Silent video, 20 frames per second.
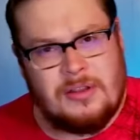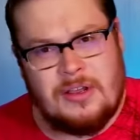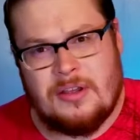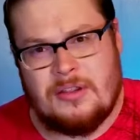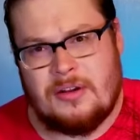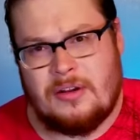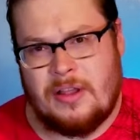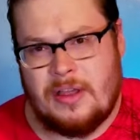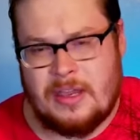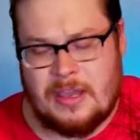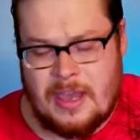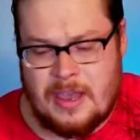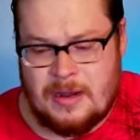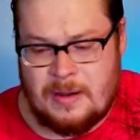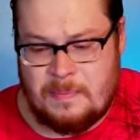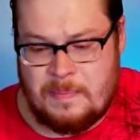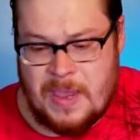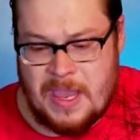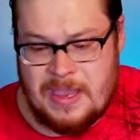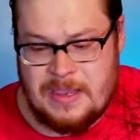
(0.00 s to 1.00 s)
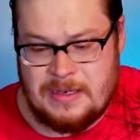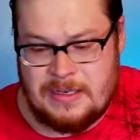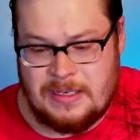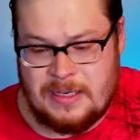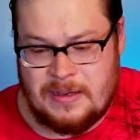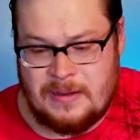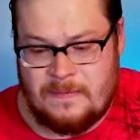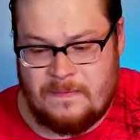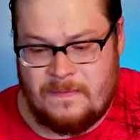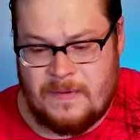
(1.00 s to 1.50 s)
other like kind of
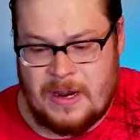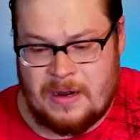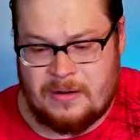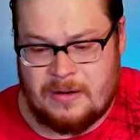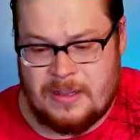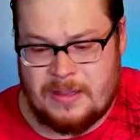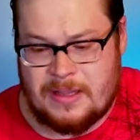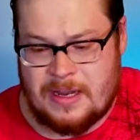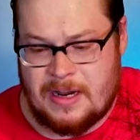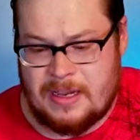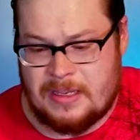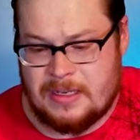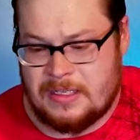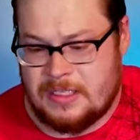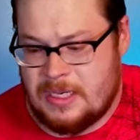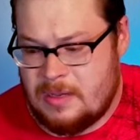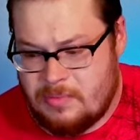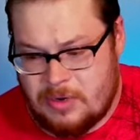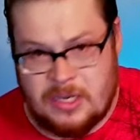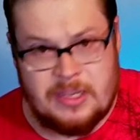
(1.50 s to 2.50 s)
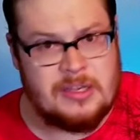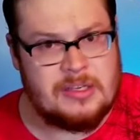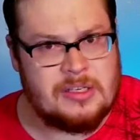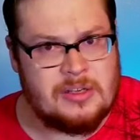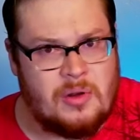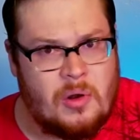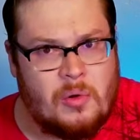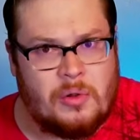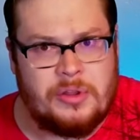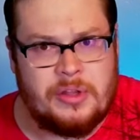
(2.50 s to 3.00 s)
painting variant that I can see, but he is
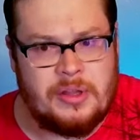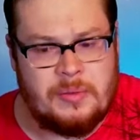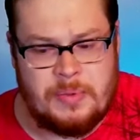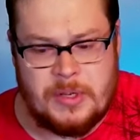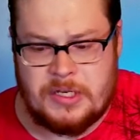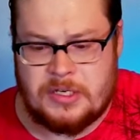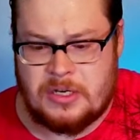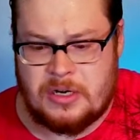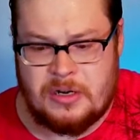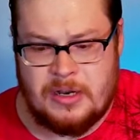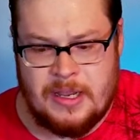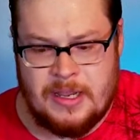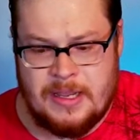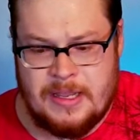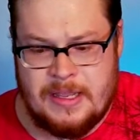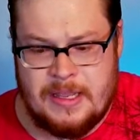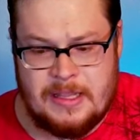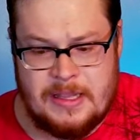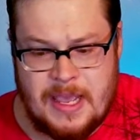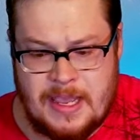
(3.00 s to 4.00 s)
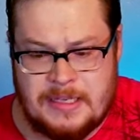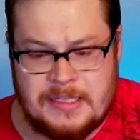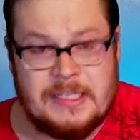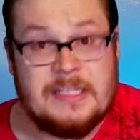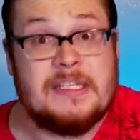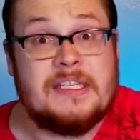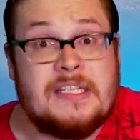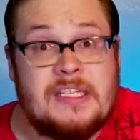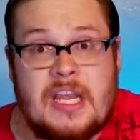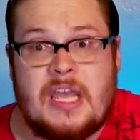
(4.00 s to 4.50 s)
gold in the picture. That is
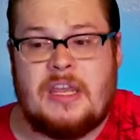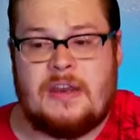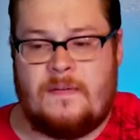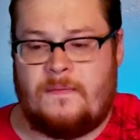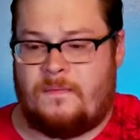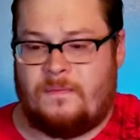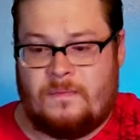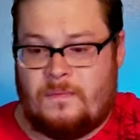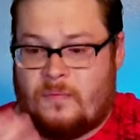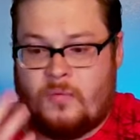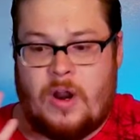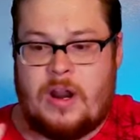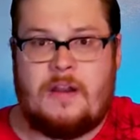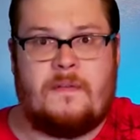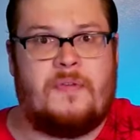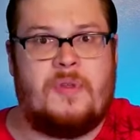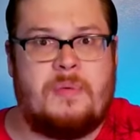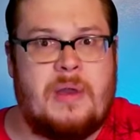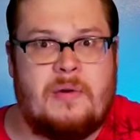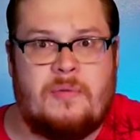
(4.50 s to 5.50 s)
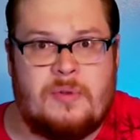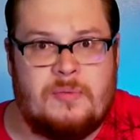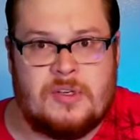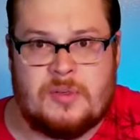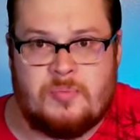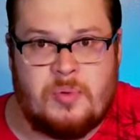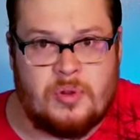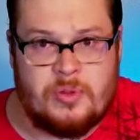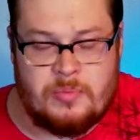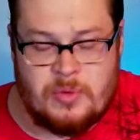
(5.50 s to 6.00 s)
insane if right off the bat we
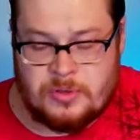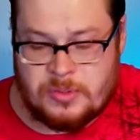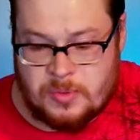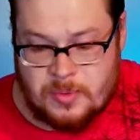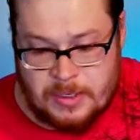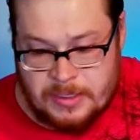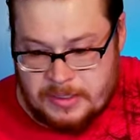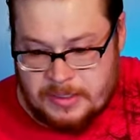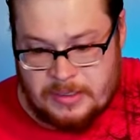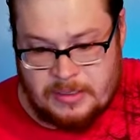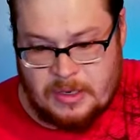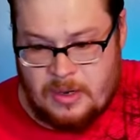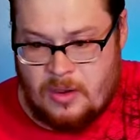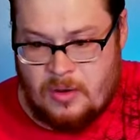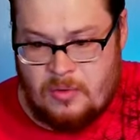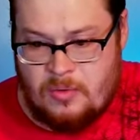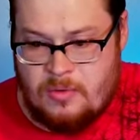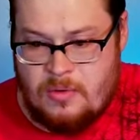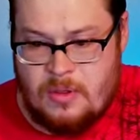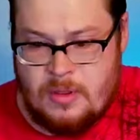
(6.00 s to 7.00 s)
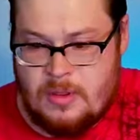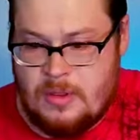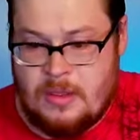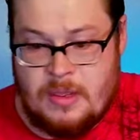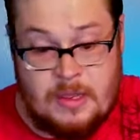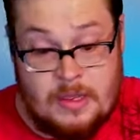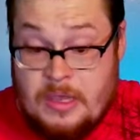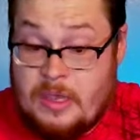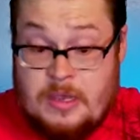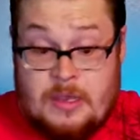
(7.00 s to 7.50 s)
just pulled the most wanted. Oh
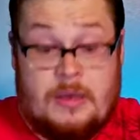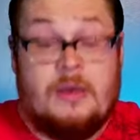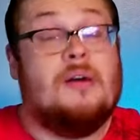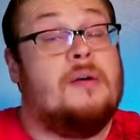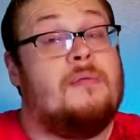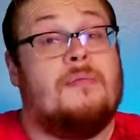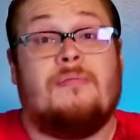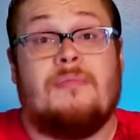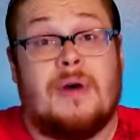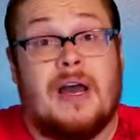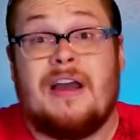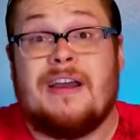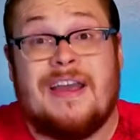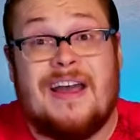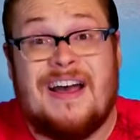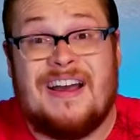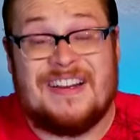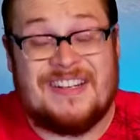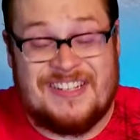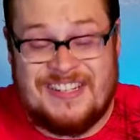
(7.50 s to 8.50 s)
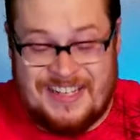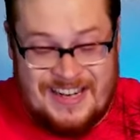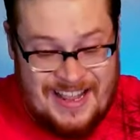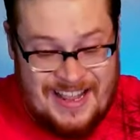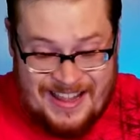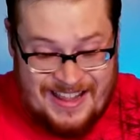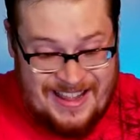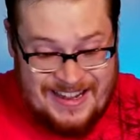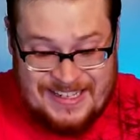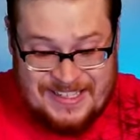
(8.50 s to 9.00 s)
my gosh,
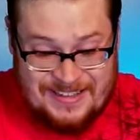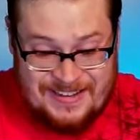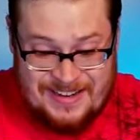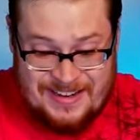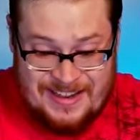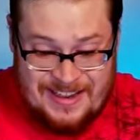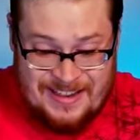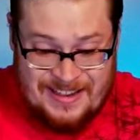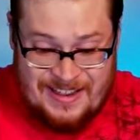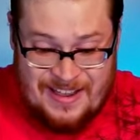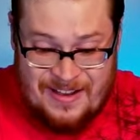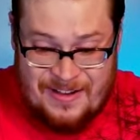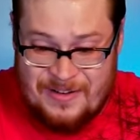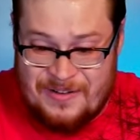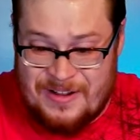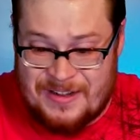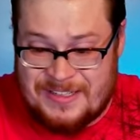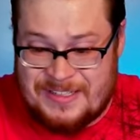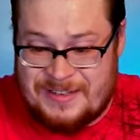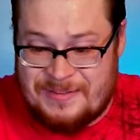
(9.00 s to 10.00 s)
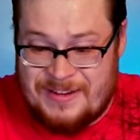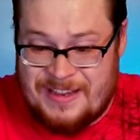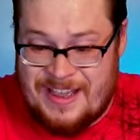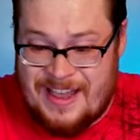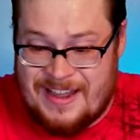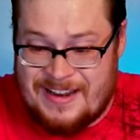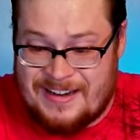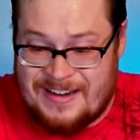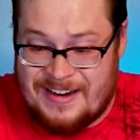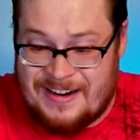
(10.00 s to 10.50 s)
let's freaking go. Who else do we
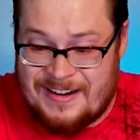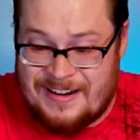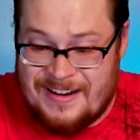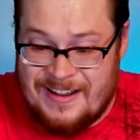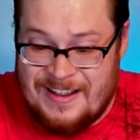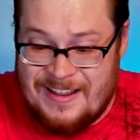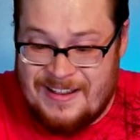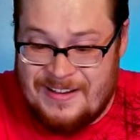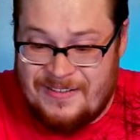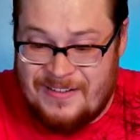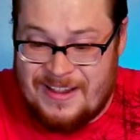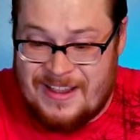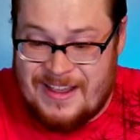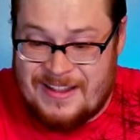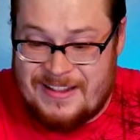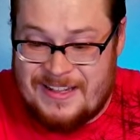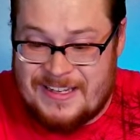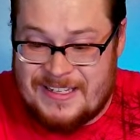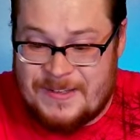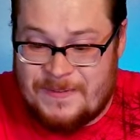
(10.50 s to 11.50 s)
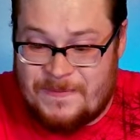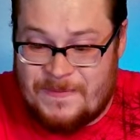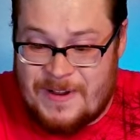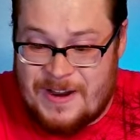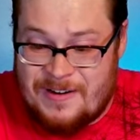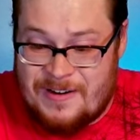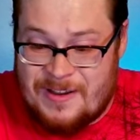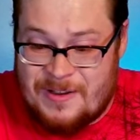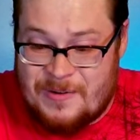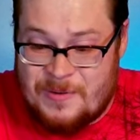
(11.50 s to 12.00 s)
got in here? We got this
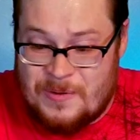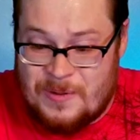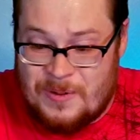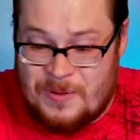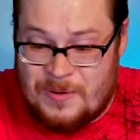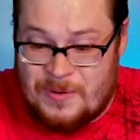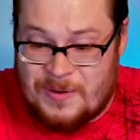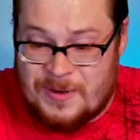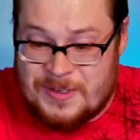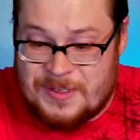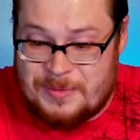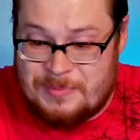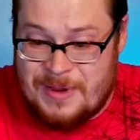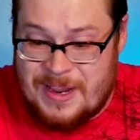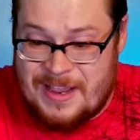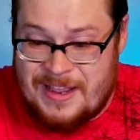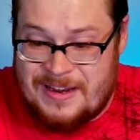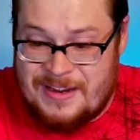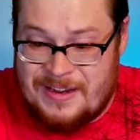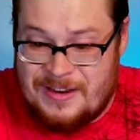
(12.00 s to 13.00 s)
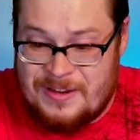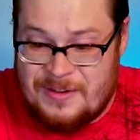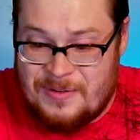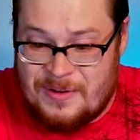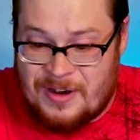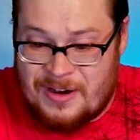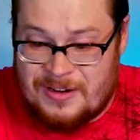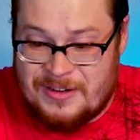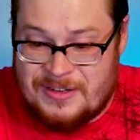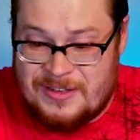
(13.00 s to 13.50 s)
very cool orange man. You
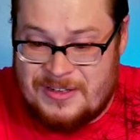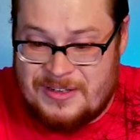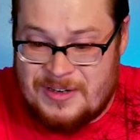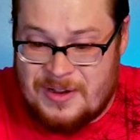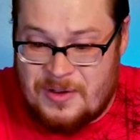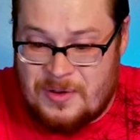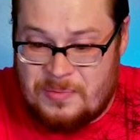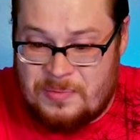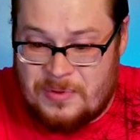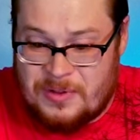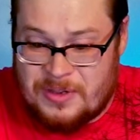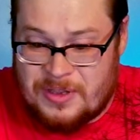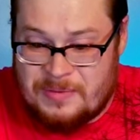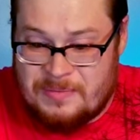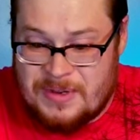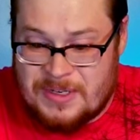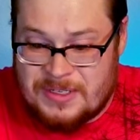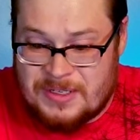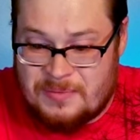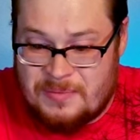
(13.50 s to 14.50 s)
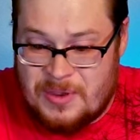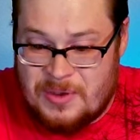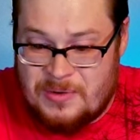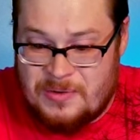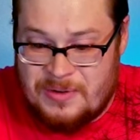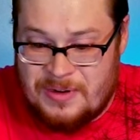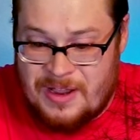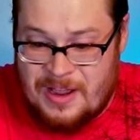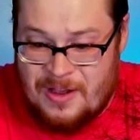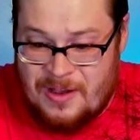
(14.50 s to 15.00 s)
are dope looking, Mr.
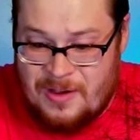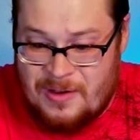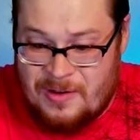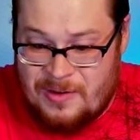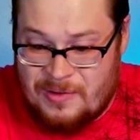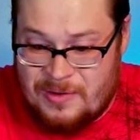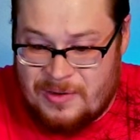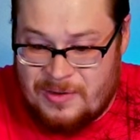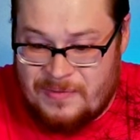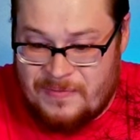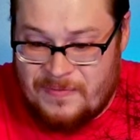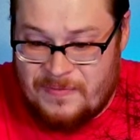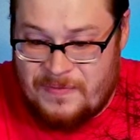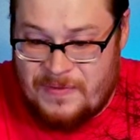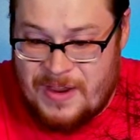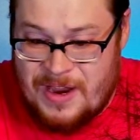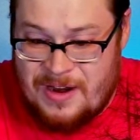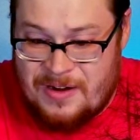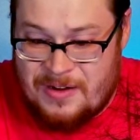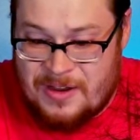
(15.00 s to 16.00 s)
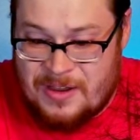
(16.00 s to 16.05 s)
Moon. Oh, very